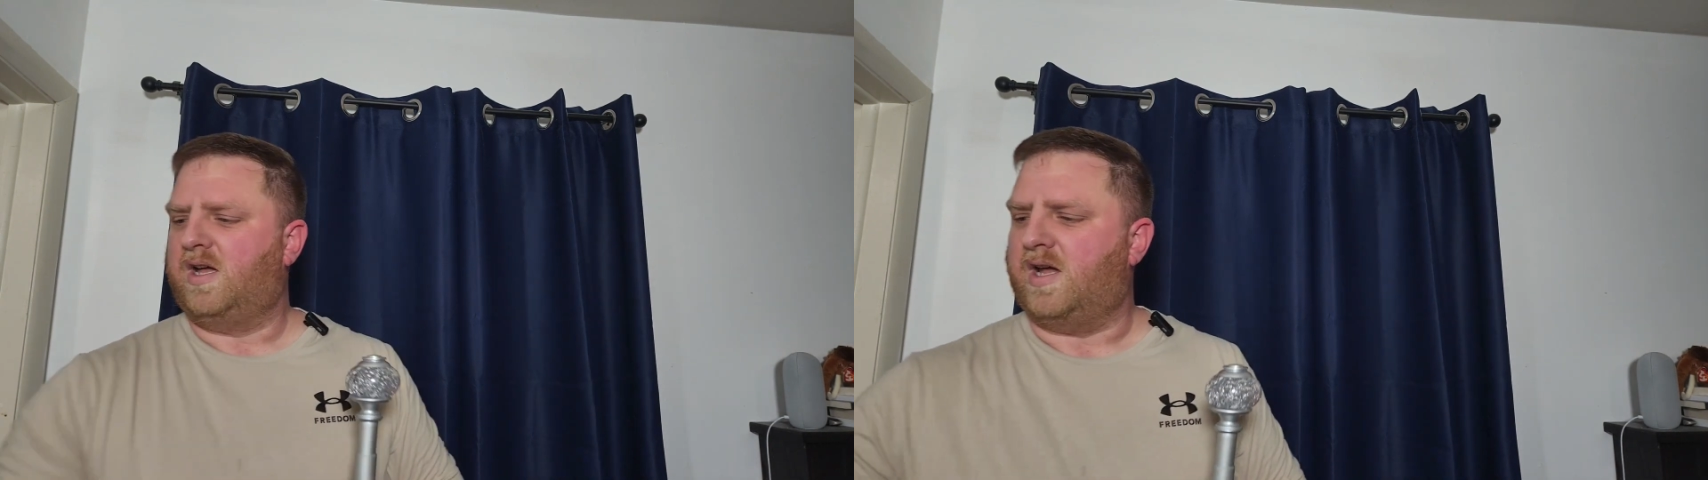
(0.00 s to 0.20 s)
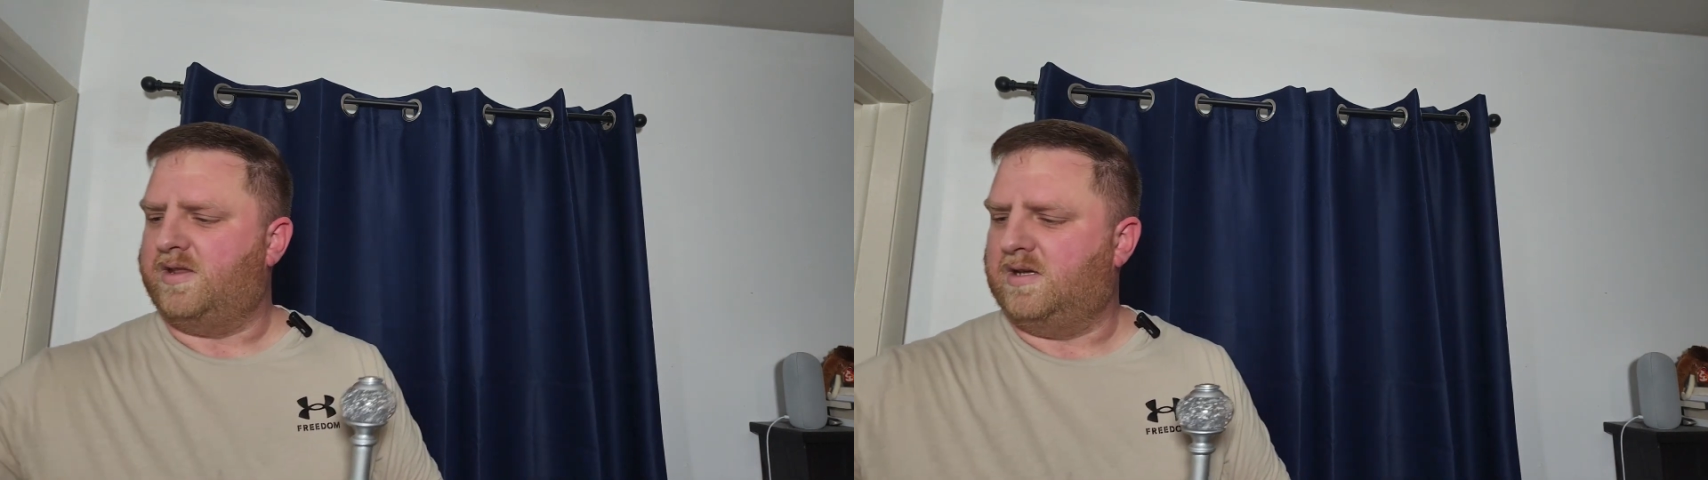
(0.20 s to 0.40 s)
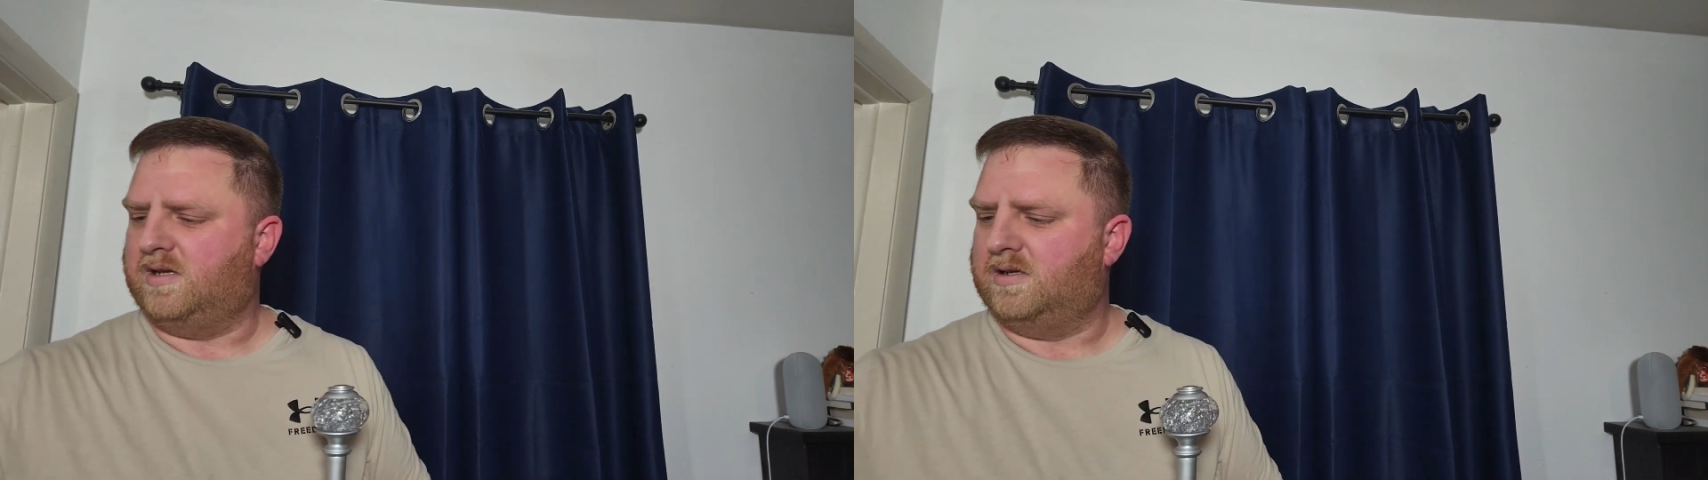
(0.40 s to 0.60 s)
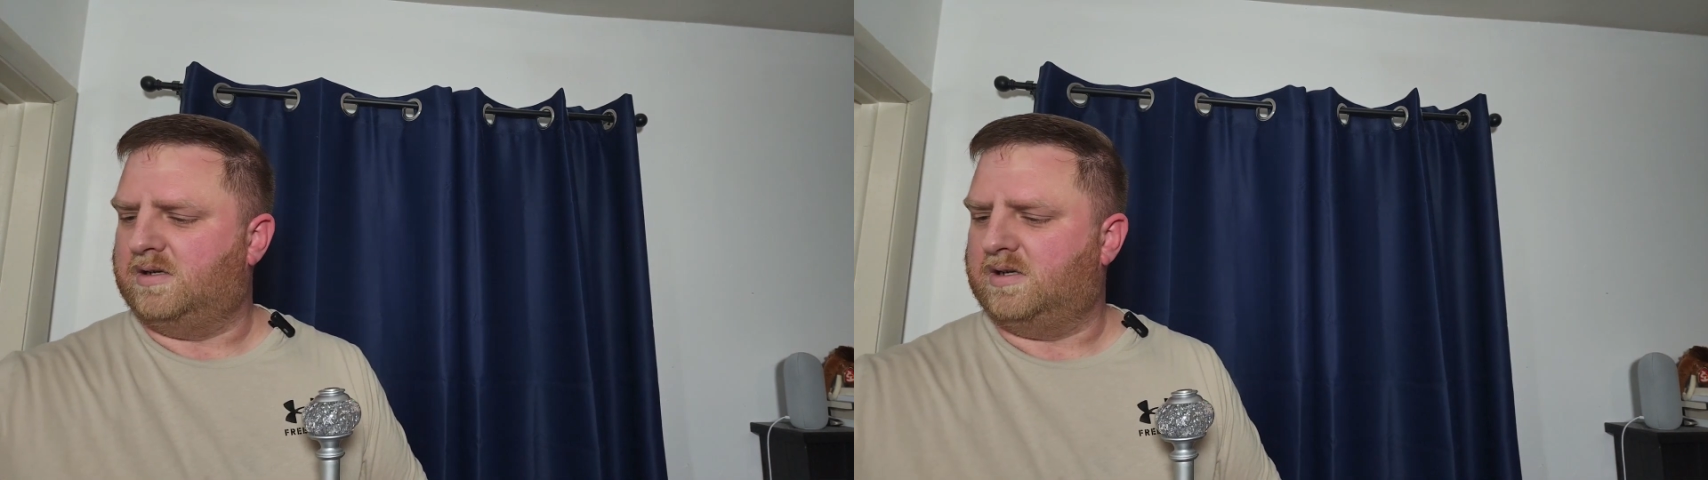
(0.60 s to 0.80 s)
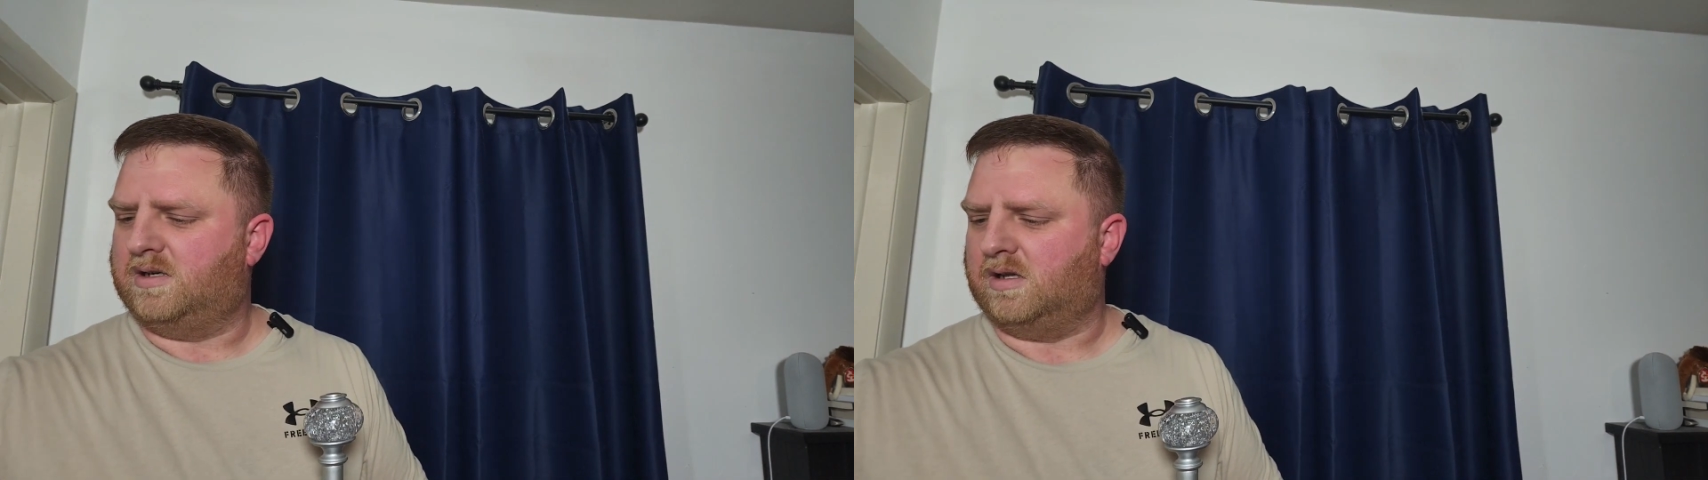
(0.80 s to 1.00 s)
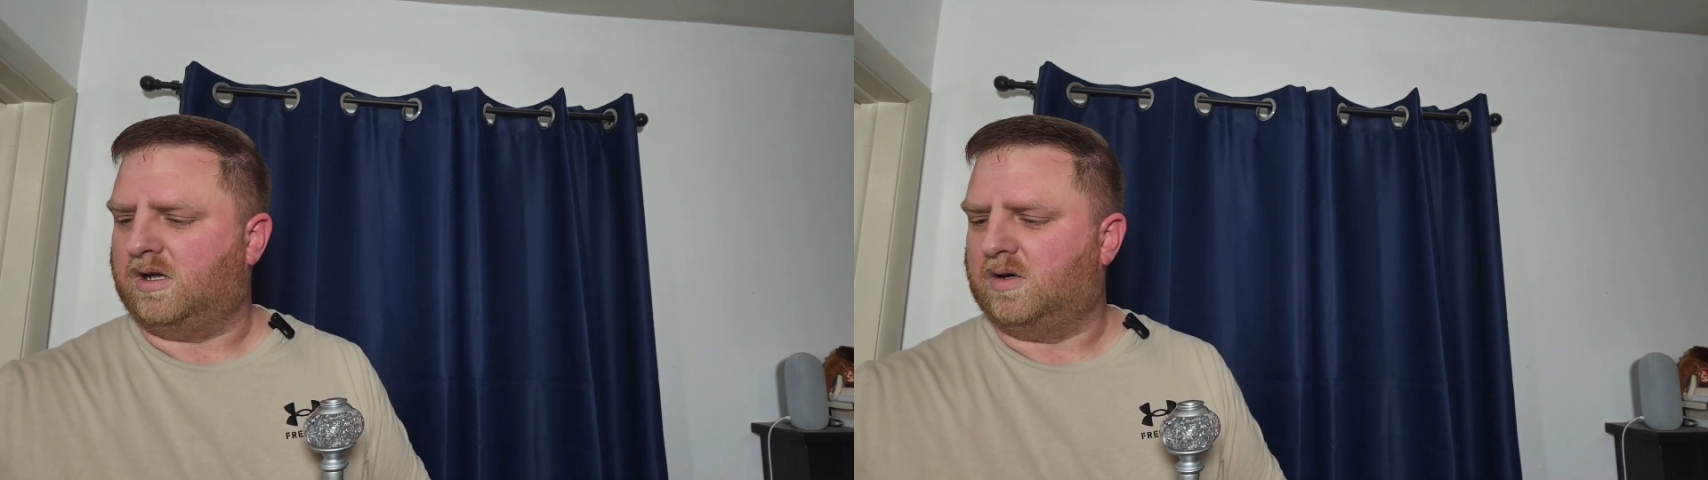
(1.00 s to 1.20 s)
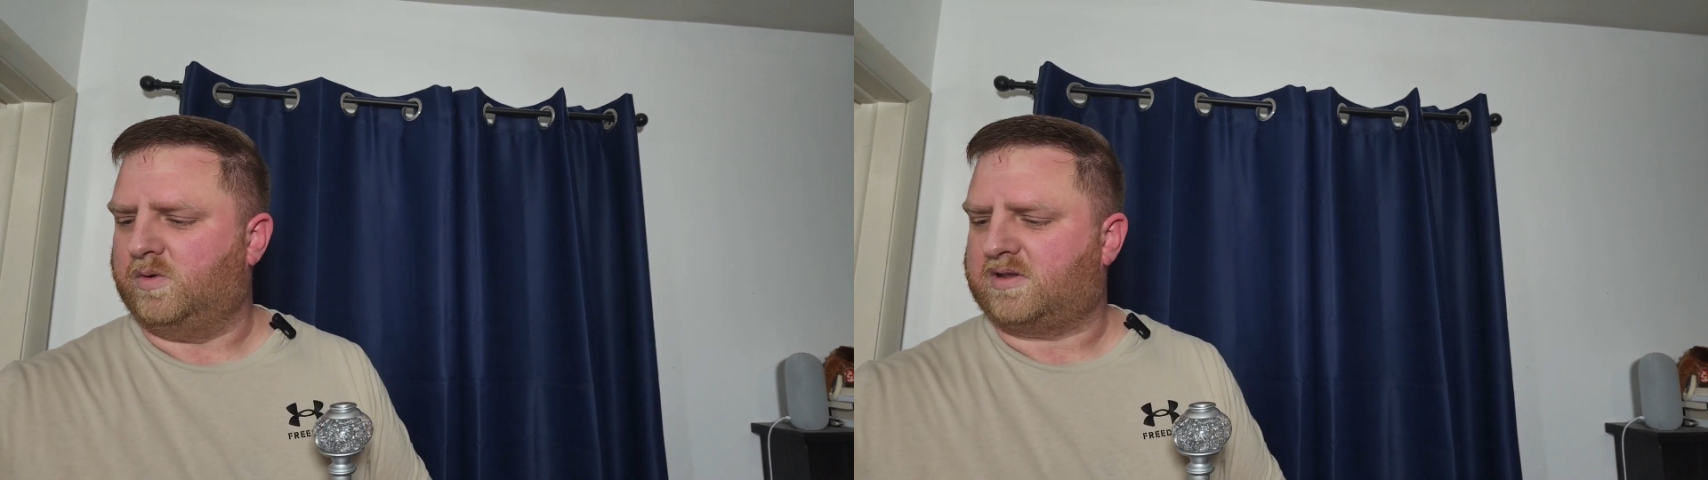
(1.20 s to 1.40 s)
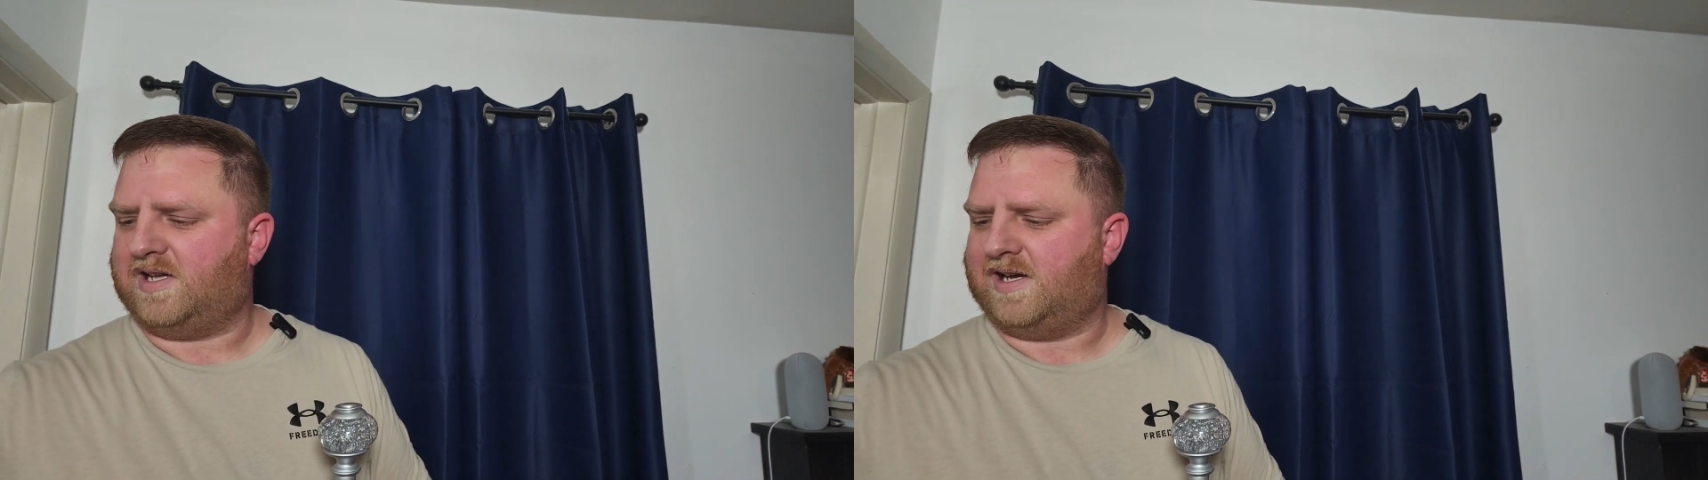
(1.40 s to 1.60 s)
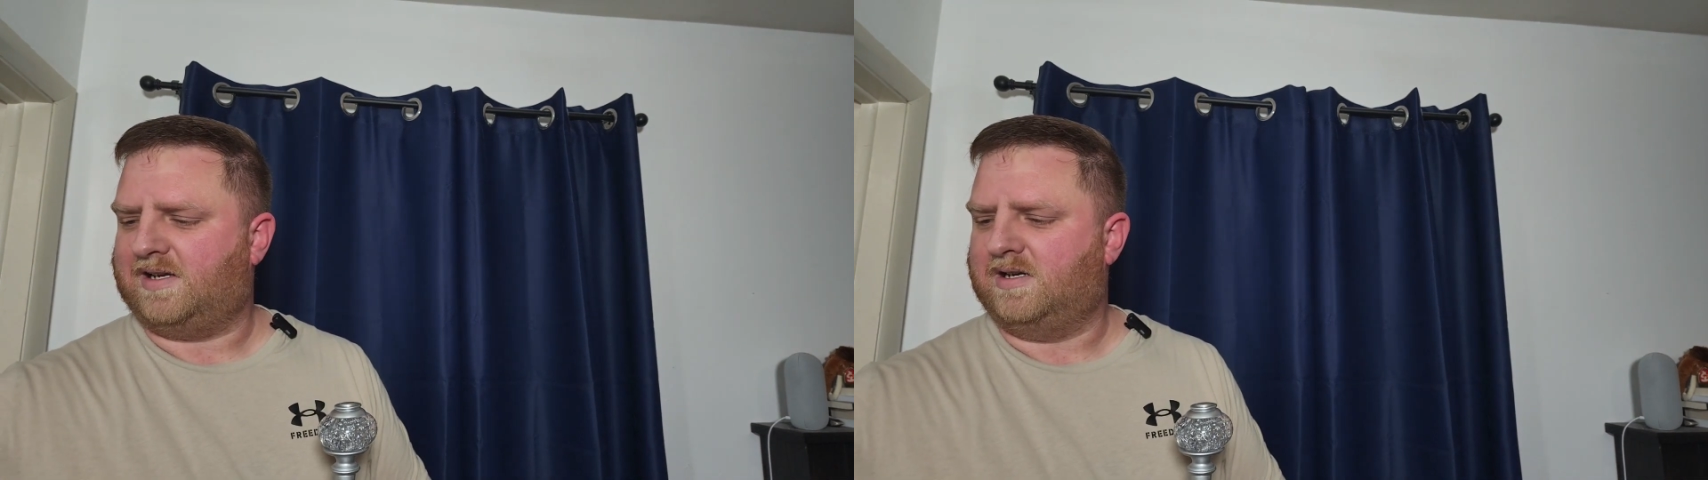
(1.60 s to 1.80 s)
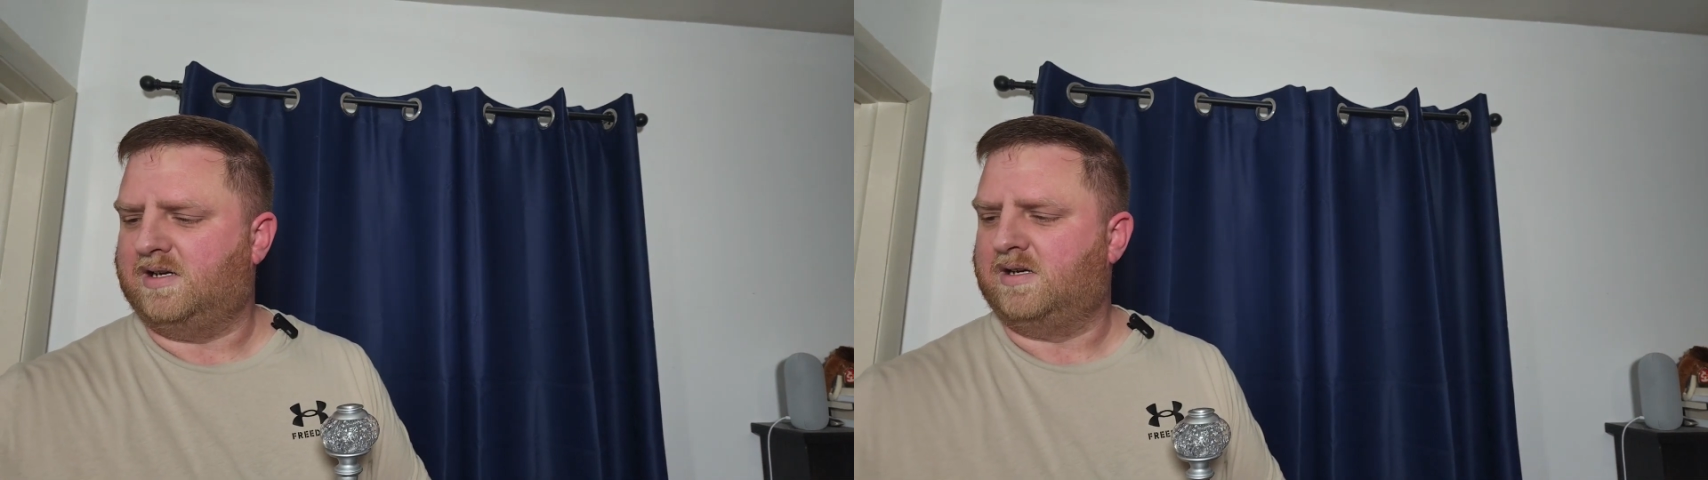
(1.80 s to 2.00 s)
And then along with
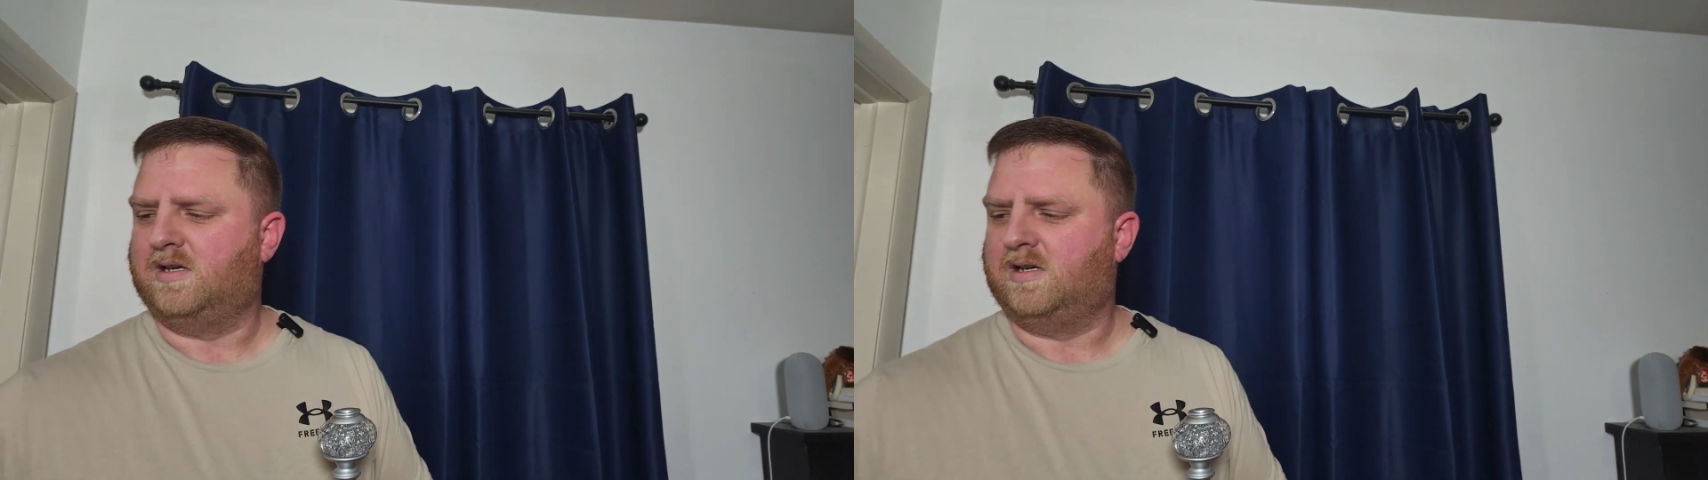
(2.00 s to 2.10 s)
that,